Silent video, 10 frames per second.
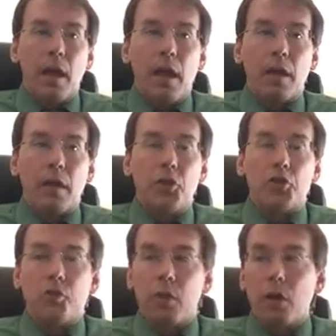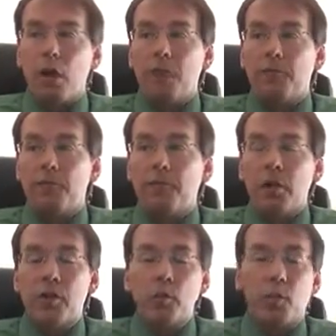And as you recall from
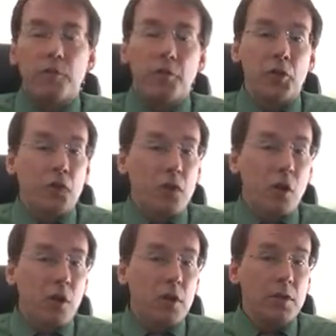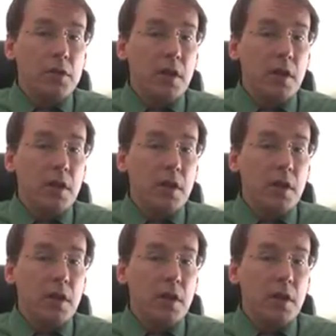one of Funder's laws,